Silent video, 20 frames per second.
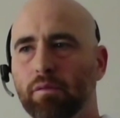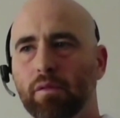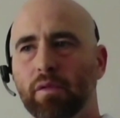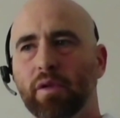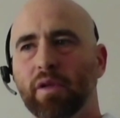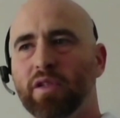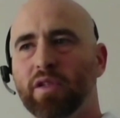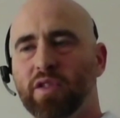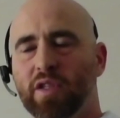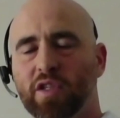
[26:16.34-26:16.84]

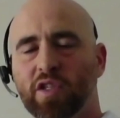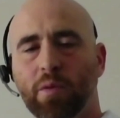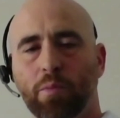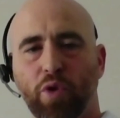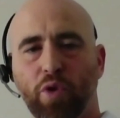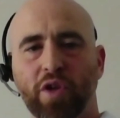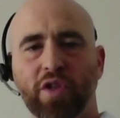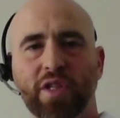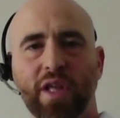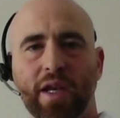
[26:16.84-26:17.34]
is this a
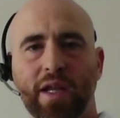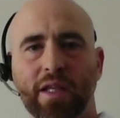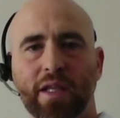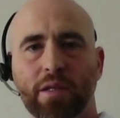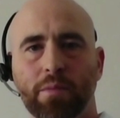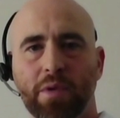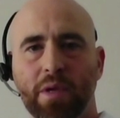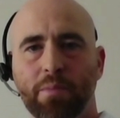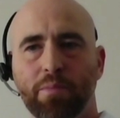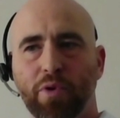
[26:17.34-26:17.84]
breach that needs
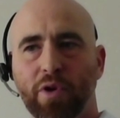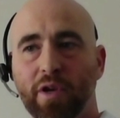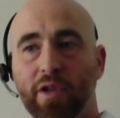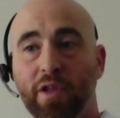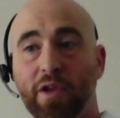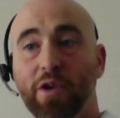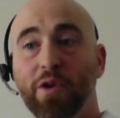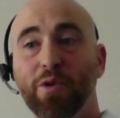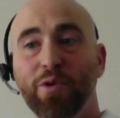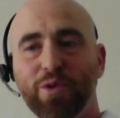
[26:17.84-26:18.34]
to be put
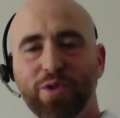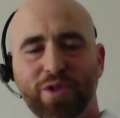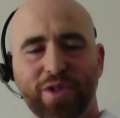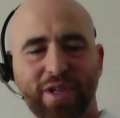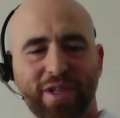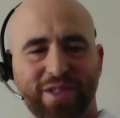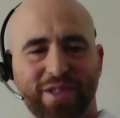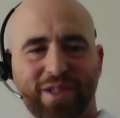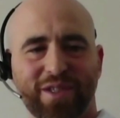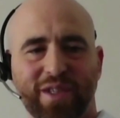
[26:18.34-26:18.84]
in the news?
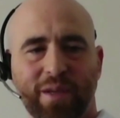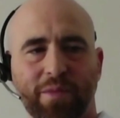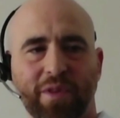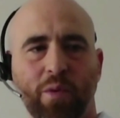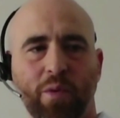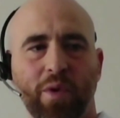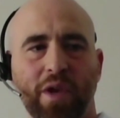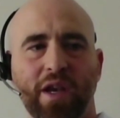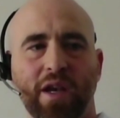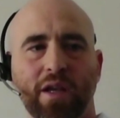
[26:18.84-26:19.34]
Is this something
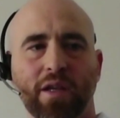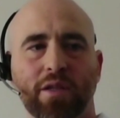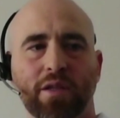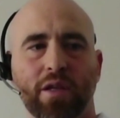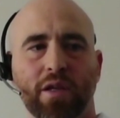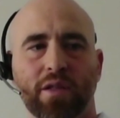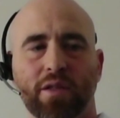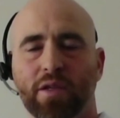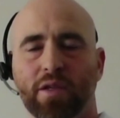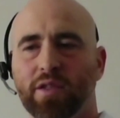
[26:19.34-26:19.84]
that we needed
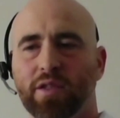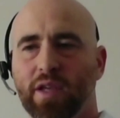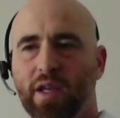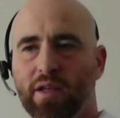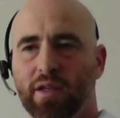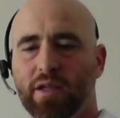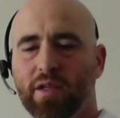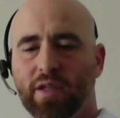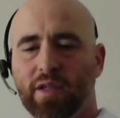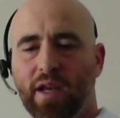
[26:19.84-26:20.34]
to
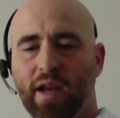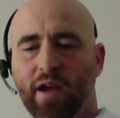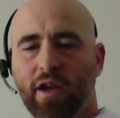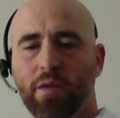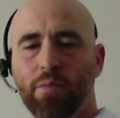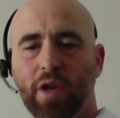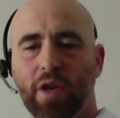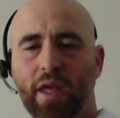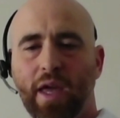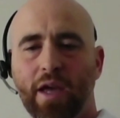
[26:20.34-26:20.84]
send out
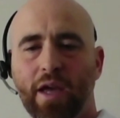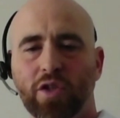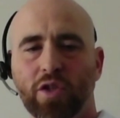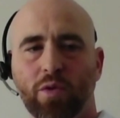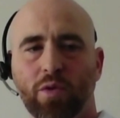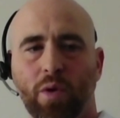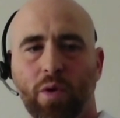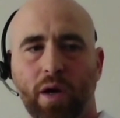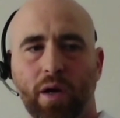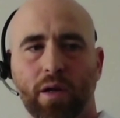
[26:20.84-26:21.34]
communication
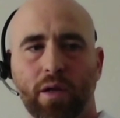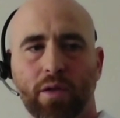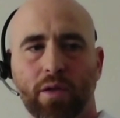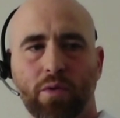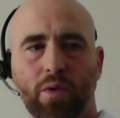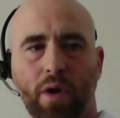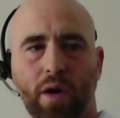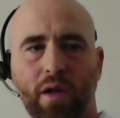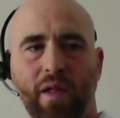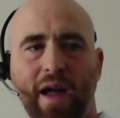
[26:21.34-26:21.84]
to
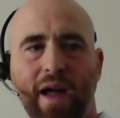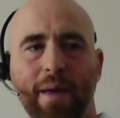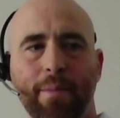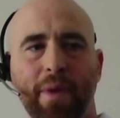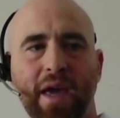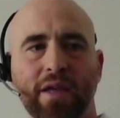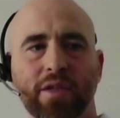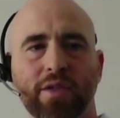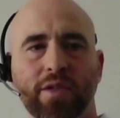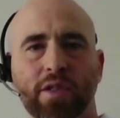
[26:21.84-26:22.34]
our client
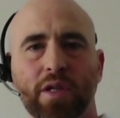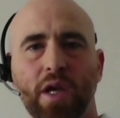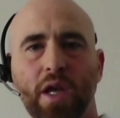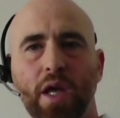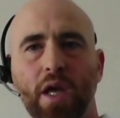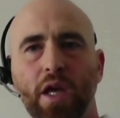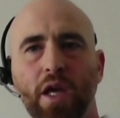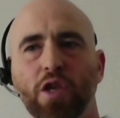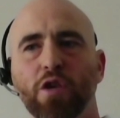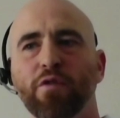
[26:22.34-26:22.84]
base?
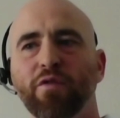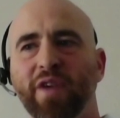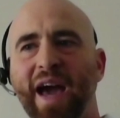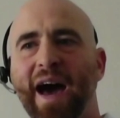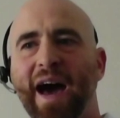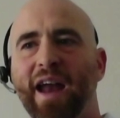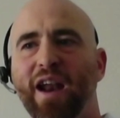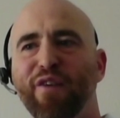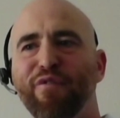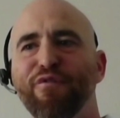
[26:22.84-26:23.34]
You've
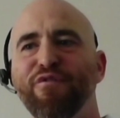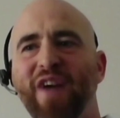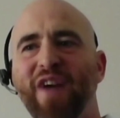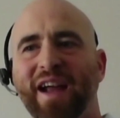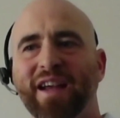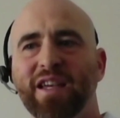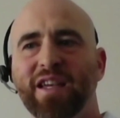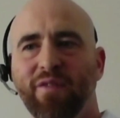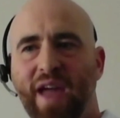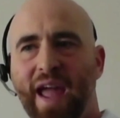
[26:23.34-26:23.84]
got
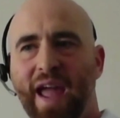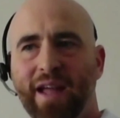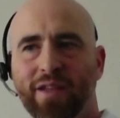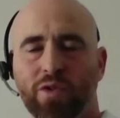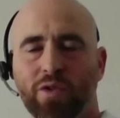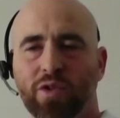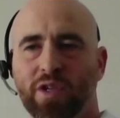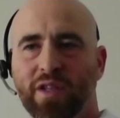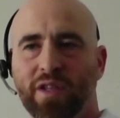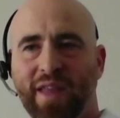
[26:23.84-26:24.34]
effective
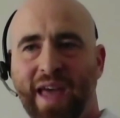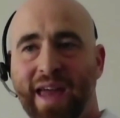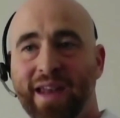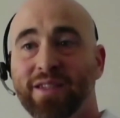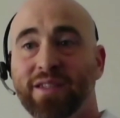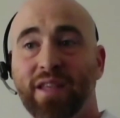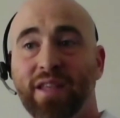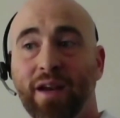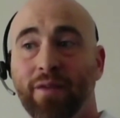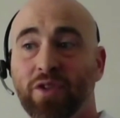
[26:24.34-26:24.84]
answers to that
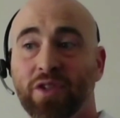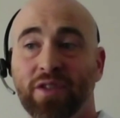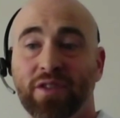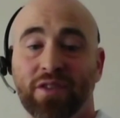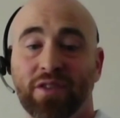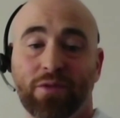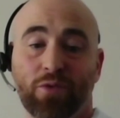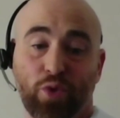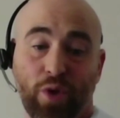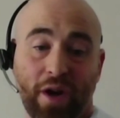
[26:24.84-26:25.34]
instead of
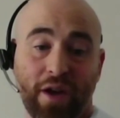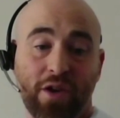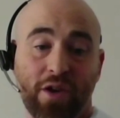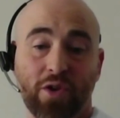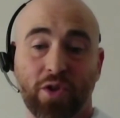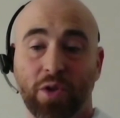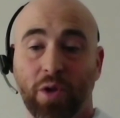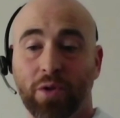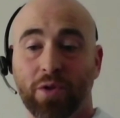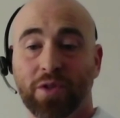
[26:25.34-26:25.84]
just shrugging
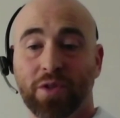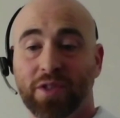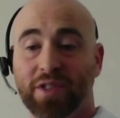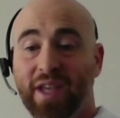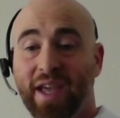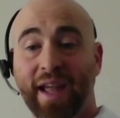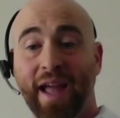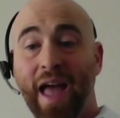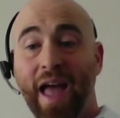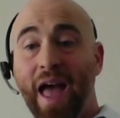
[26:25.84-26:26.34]
your shoulders and
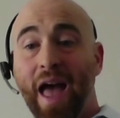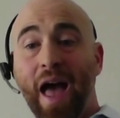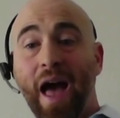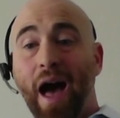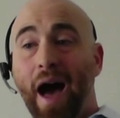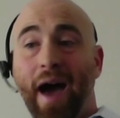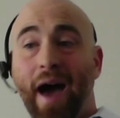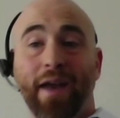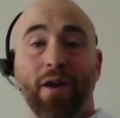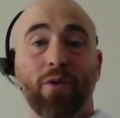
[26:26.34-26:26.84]
saying,
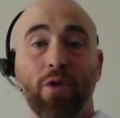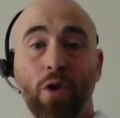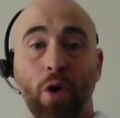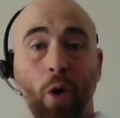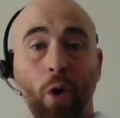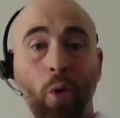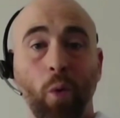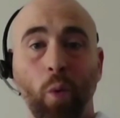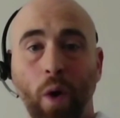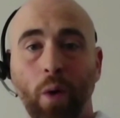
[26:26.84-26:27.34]
I don't
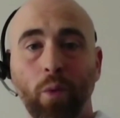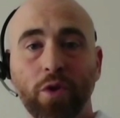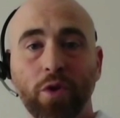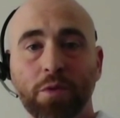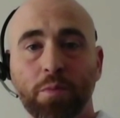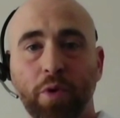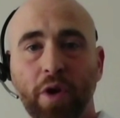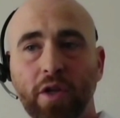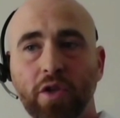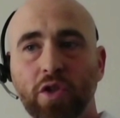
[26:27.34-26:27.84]
know what
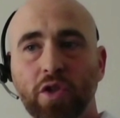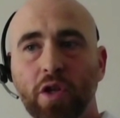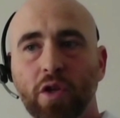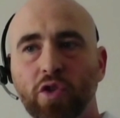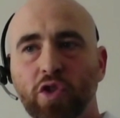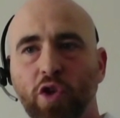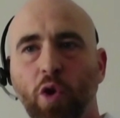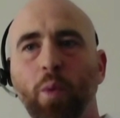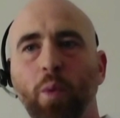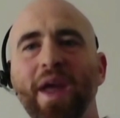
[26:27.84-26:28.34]
was breached,
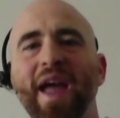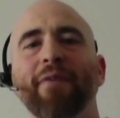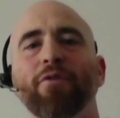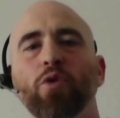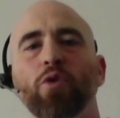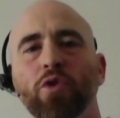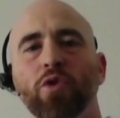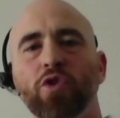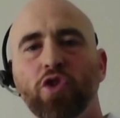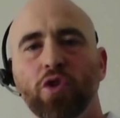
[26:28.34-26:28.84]
so we have
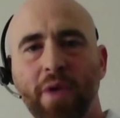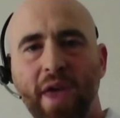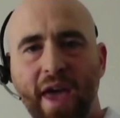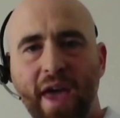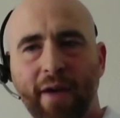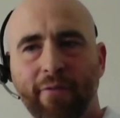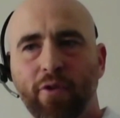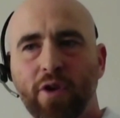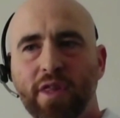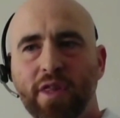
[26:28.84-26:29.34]
to assume
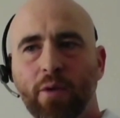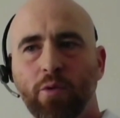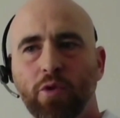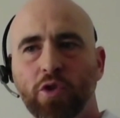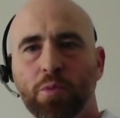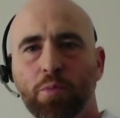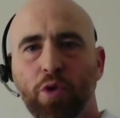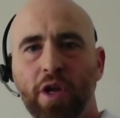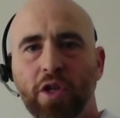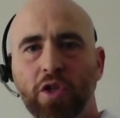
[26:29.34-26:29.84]
everything
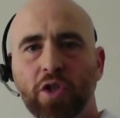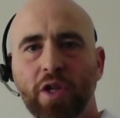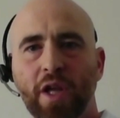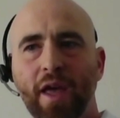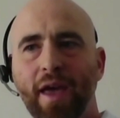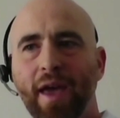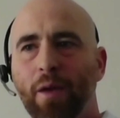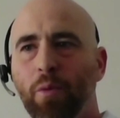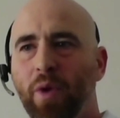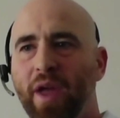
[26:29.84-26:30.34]
was breached,
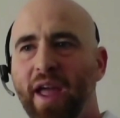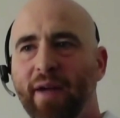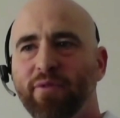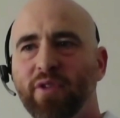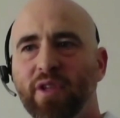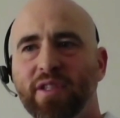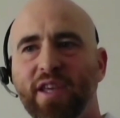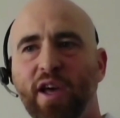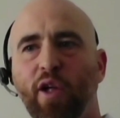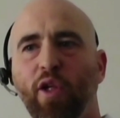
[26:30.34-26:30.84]
and we have
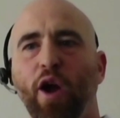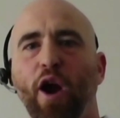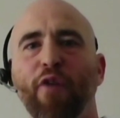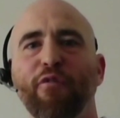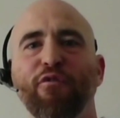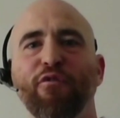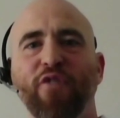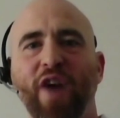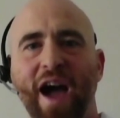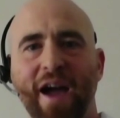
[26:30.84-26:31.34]
to tell our
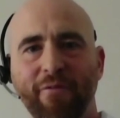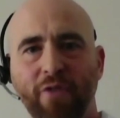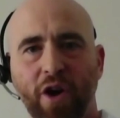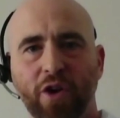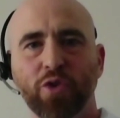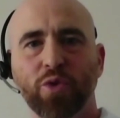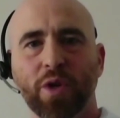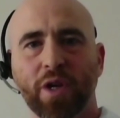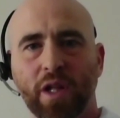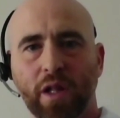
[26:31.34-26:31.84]

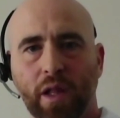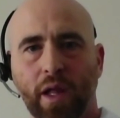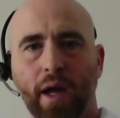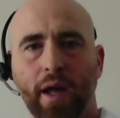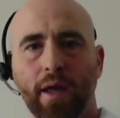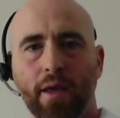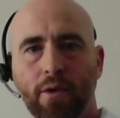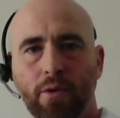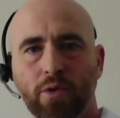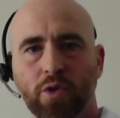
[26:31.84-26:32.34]
500
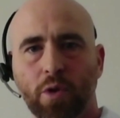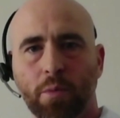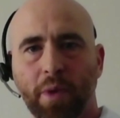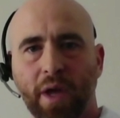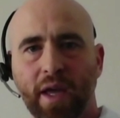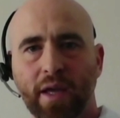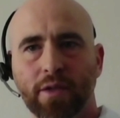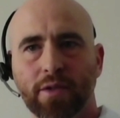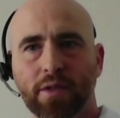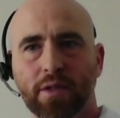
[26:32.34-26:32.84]
client user
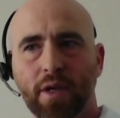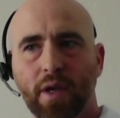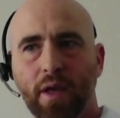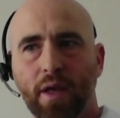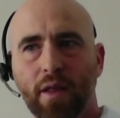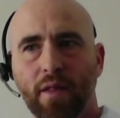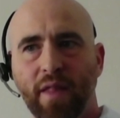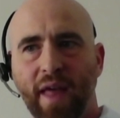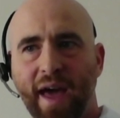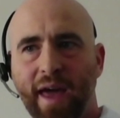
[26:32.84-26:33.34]
base
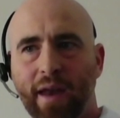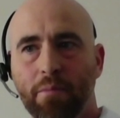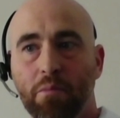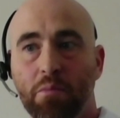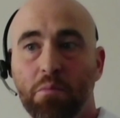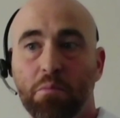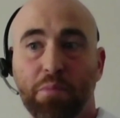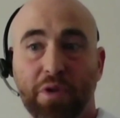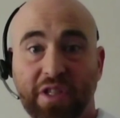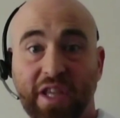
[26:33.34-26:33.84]
that
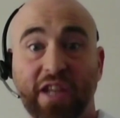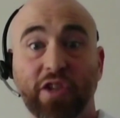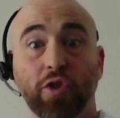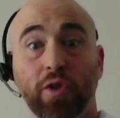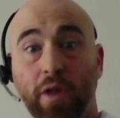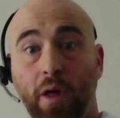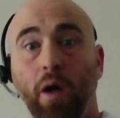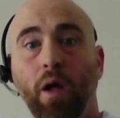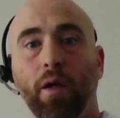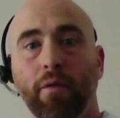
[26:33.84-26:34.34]

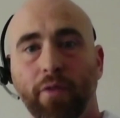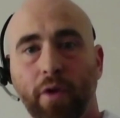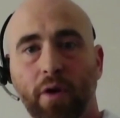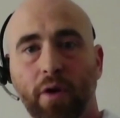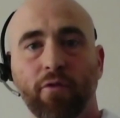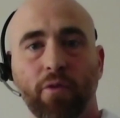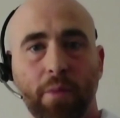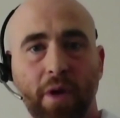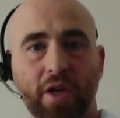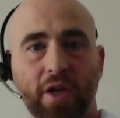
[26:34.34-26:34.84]
potentially all of their
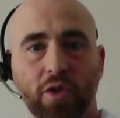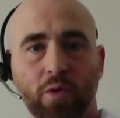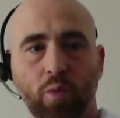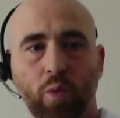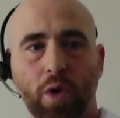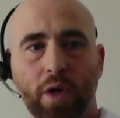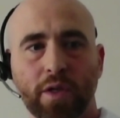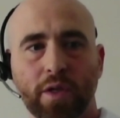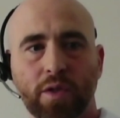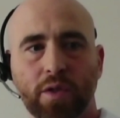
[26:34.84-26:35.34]
information
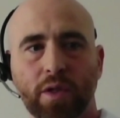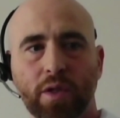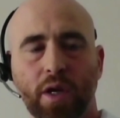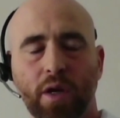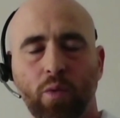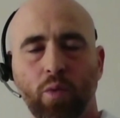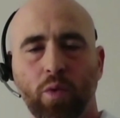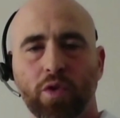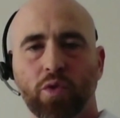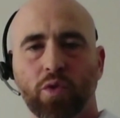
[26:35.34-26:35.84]
was
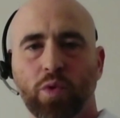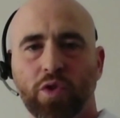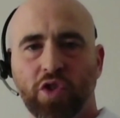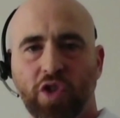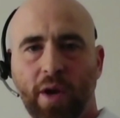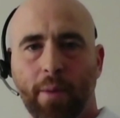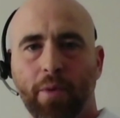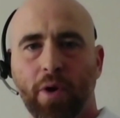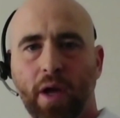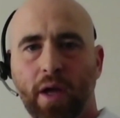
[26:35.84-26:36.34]

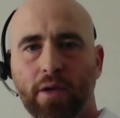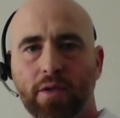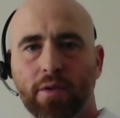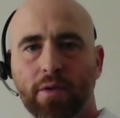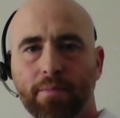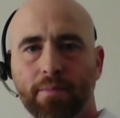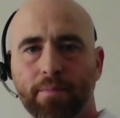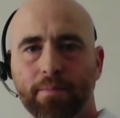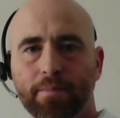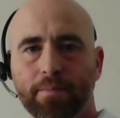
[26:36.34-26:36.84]
jeopardized.
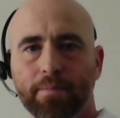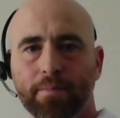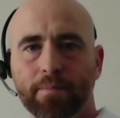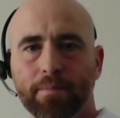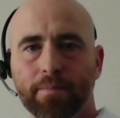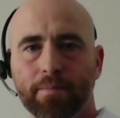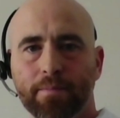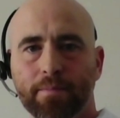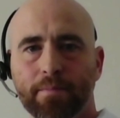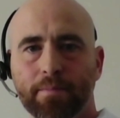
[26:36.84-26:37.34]

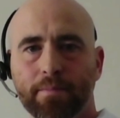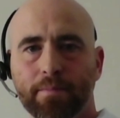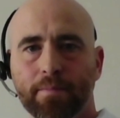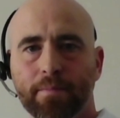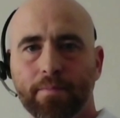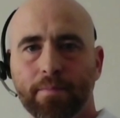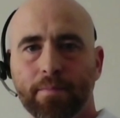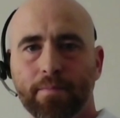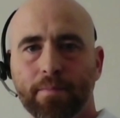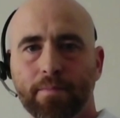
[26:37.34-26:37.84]

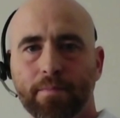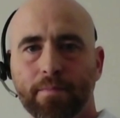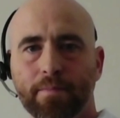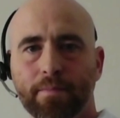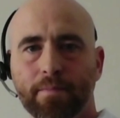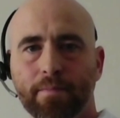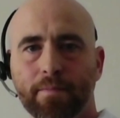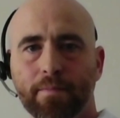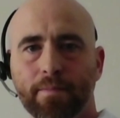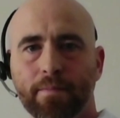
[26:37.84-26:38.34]
Charles, yeah,
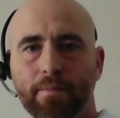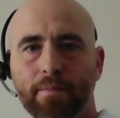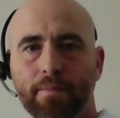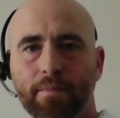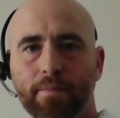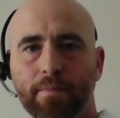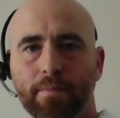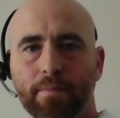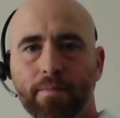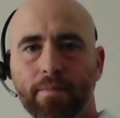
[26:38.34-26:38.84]
that's very
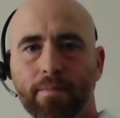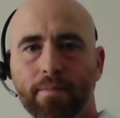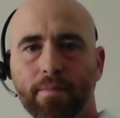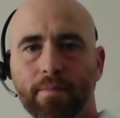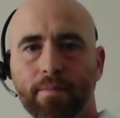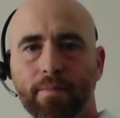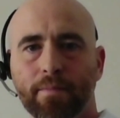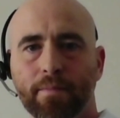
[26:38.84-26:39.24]
true, because